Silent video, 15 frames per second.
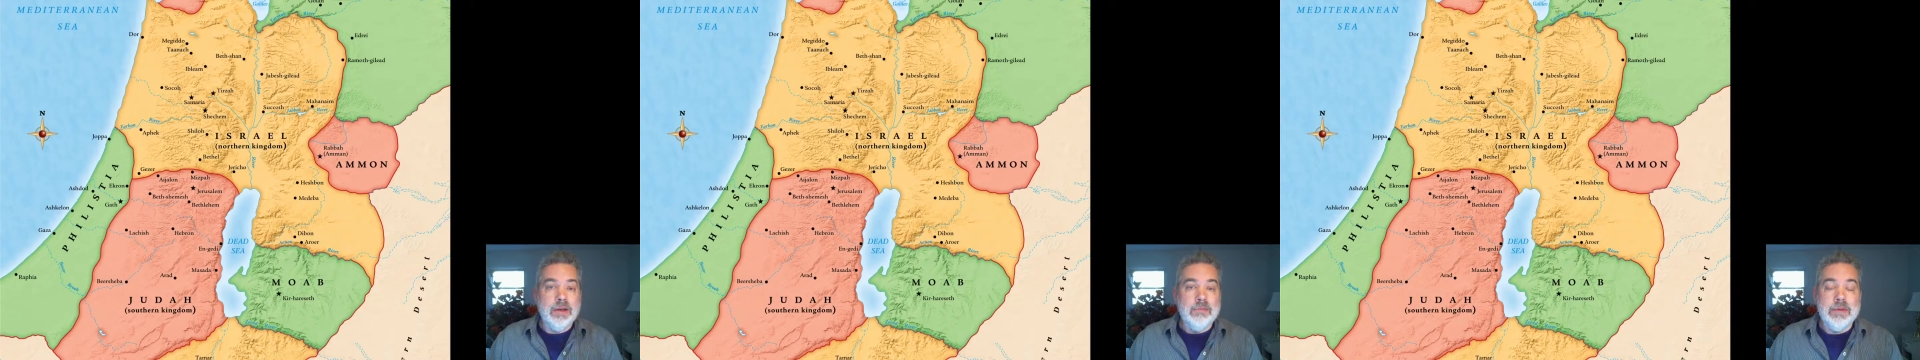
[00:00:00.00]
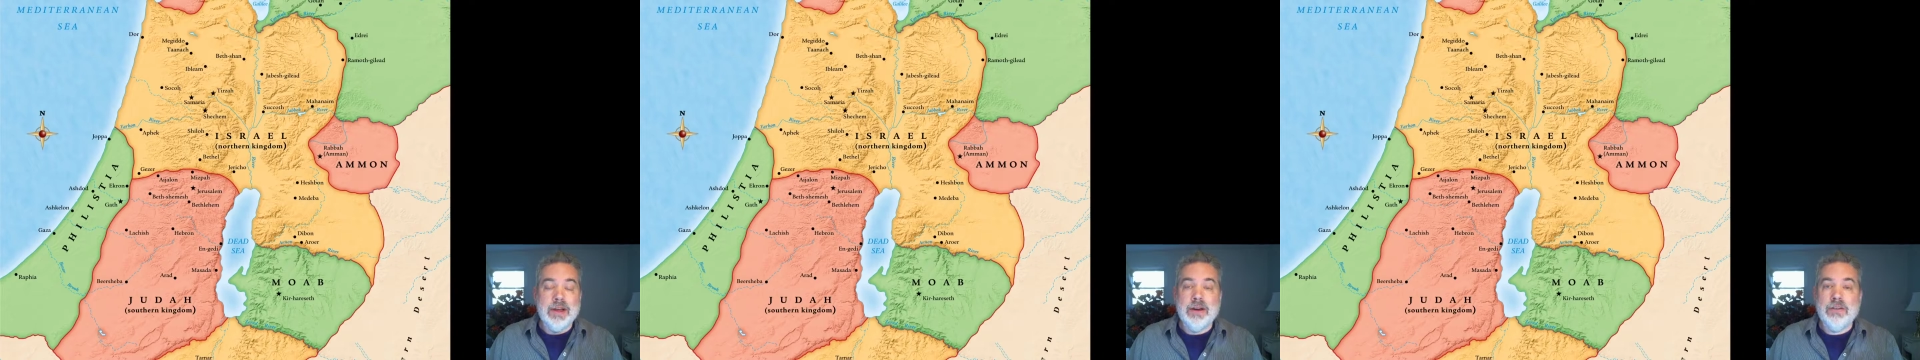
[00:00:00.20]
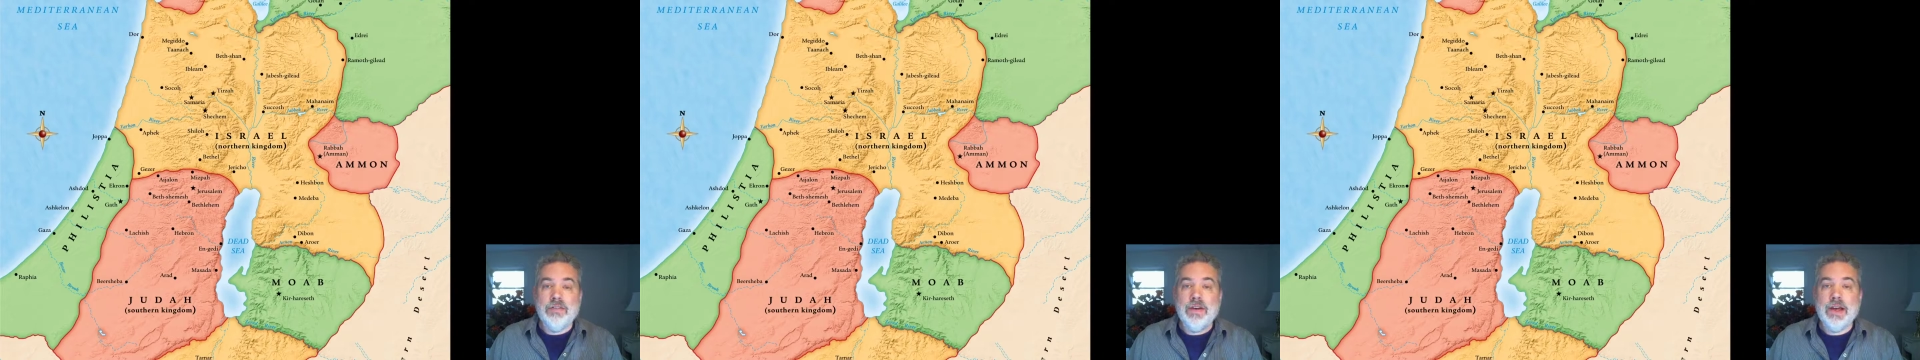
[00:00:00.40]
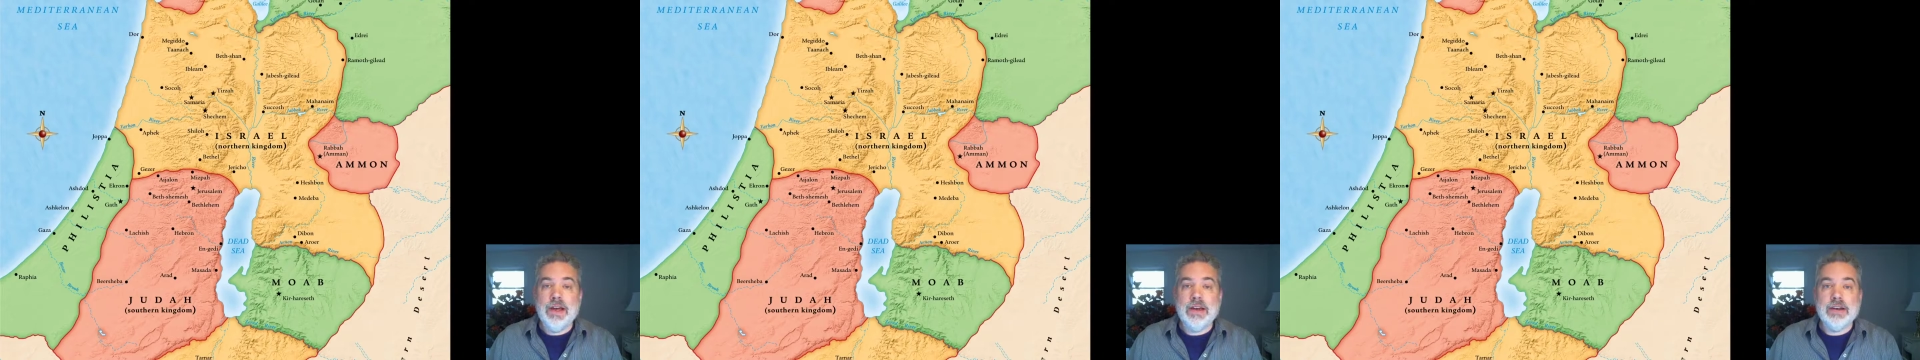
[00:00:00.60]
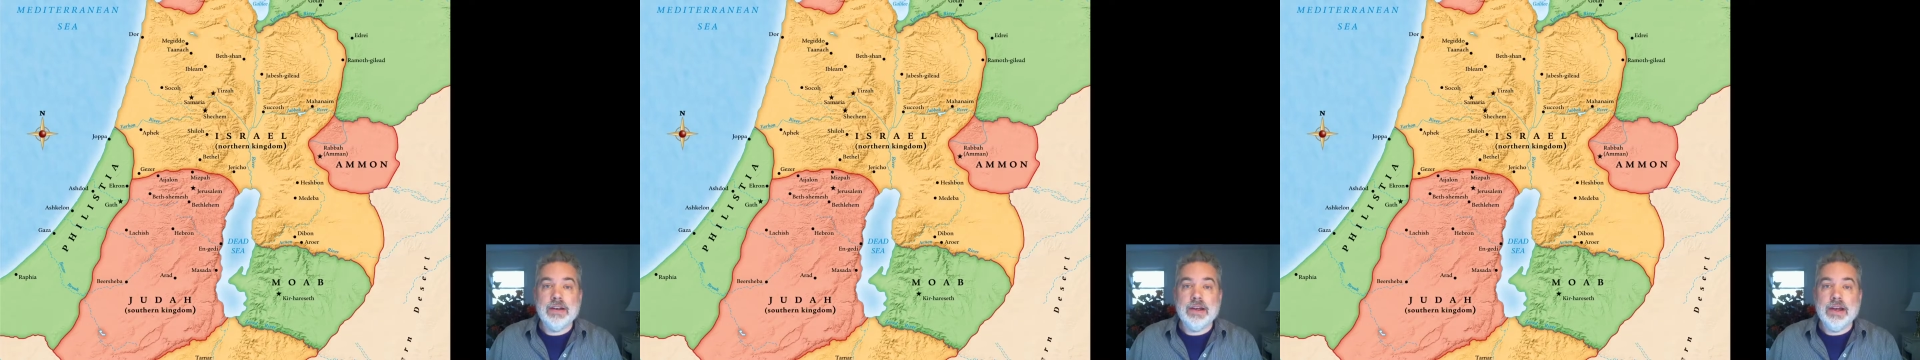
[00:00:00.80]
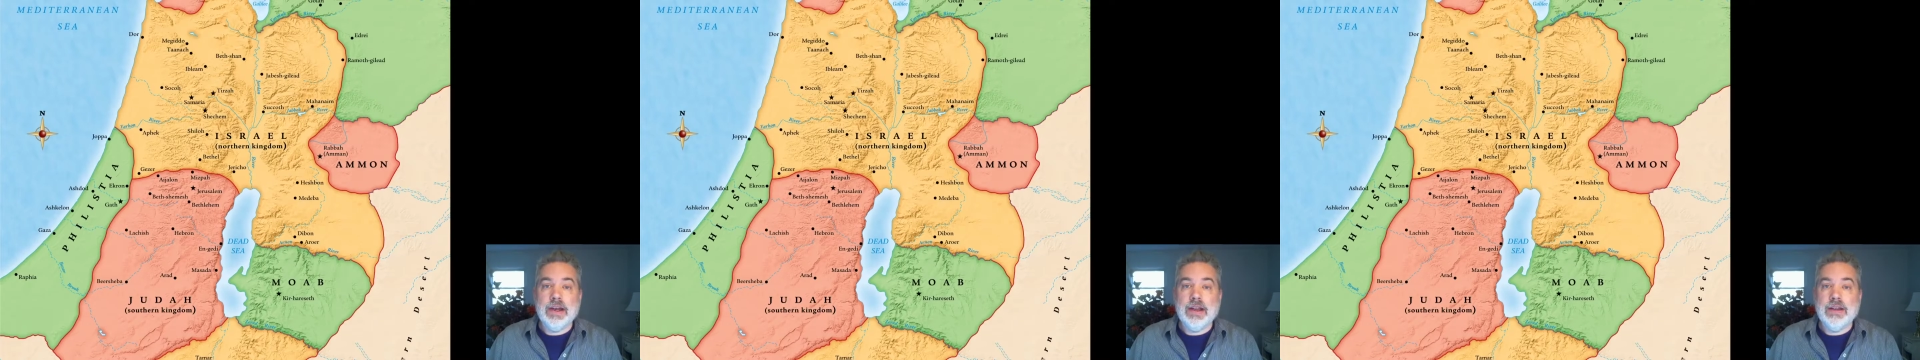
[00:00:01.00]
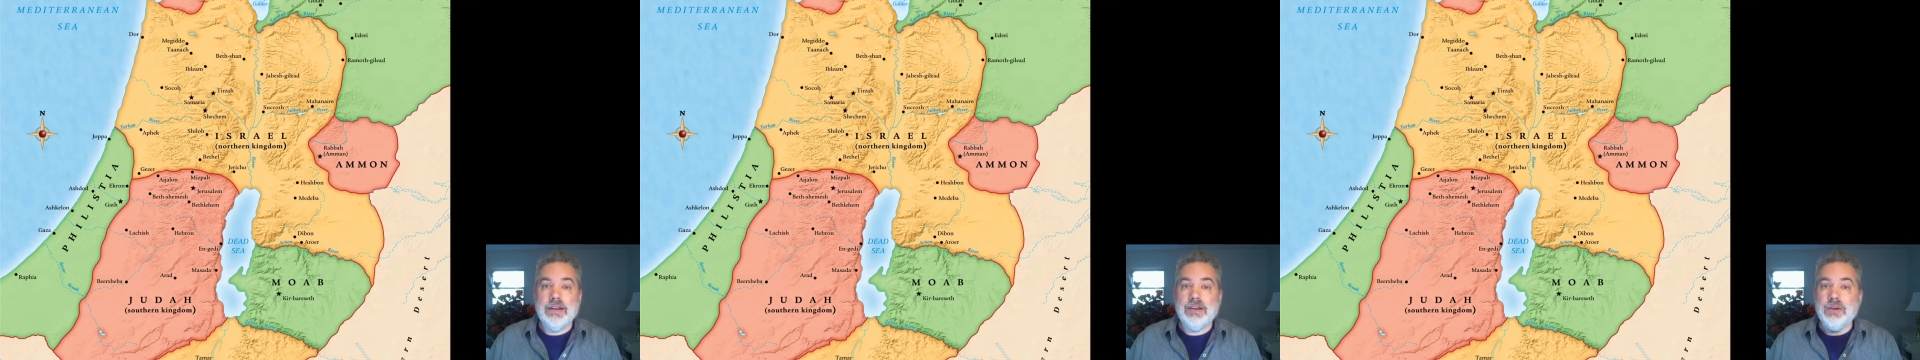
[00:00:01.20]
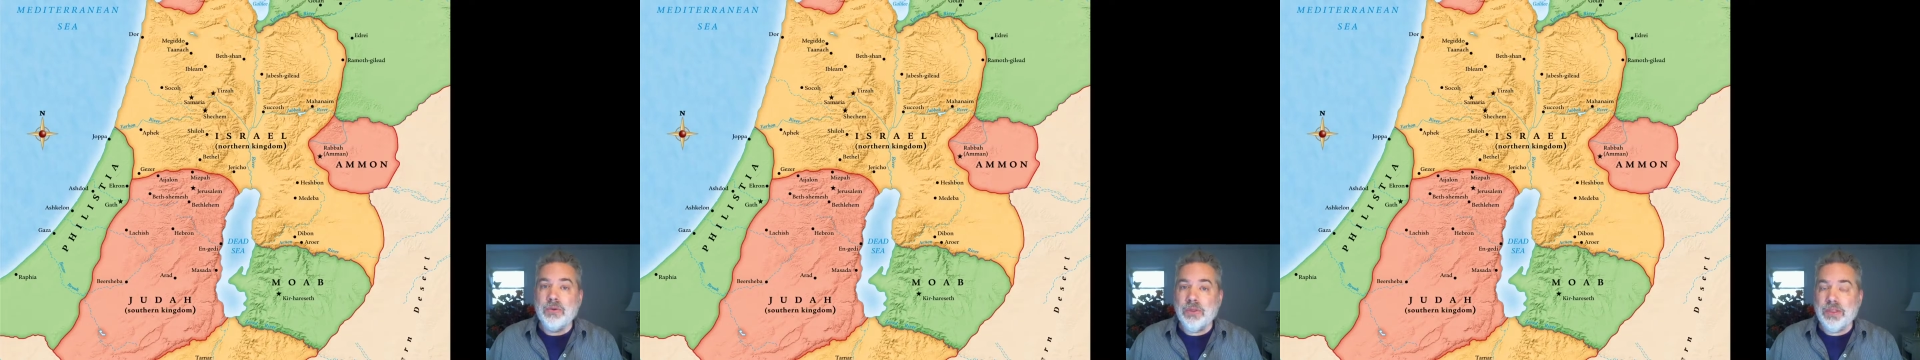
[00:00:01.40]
Matter of fact, I don't